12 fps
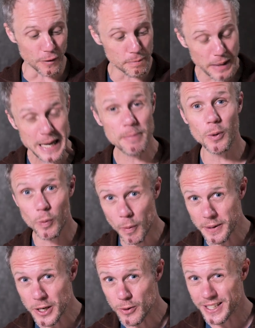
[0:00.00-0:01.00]
of people
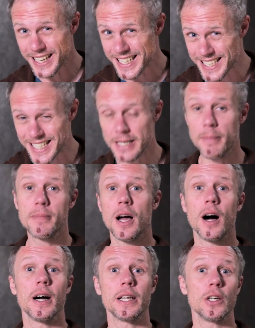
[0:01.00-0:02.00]
will be using some
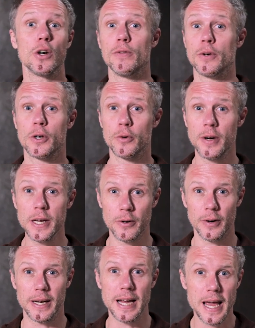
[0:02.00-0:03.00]
kind of a
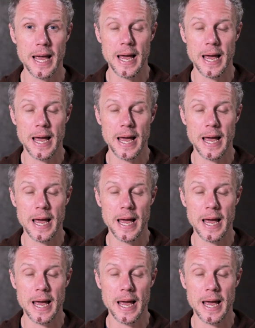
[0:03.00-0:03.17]
Grigri.